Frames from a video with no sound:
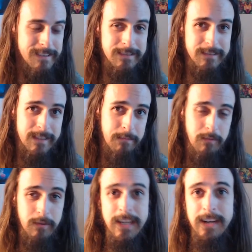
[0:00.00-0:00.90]
Some
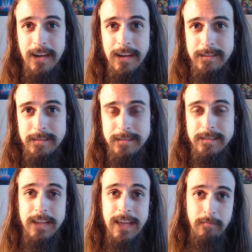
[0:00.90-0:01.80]
people eat a lot.
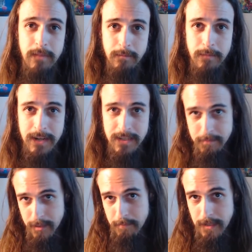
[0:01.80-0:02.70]
They have bigger bodies,
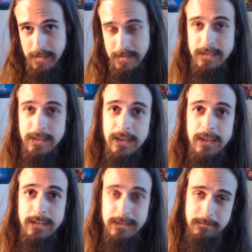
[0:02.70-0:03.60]
bigger bellies.
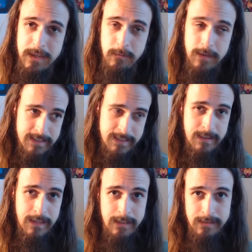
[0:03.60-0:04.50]
To me, when I see
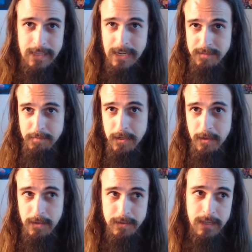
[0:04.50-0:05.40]
that, that lets me know
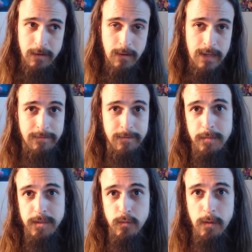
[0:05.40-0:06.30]
that they don't have too
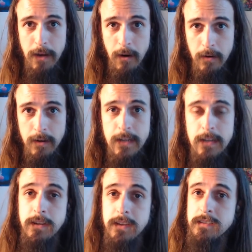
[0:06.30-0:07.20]
much willpower.
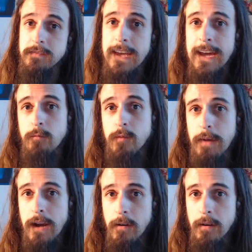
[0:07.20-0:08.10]
Because if they had
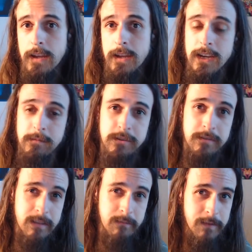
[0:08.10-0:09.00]
willpower, and I'm sure
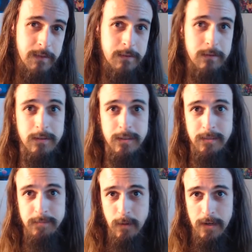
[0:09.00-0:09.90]
some of you who are going to
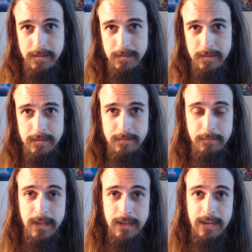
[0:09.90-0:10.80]
be watching this
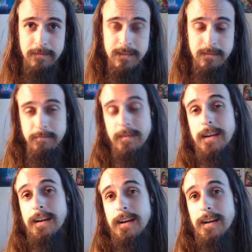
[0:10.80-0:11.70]
may have some
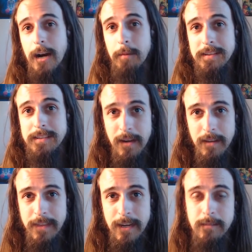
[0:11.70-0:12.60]
comments about
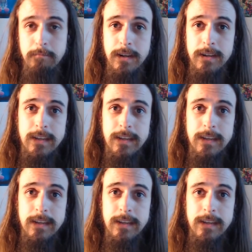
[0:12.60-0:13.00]
that, but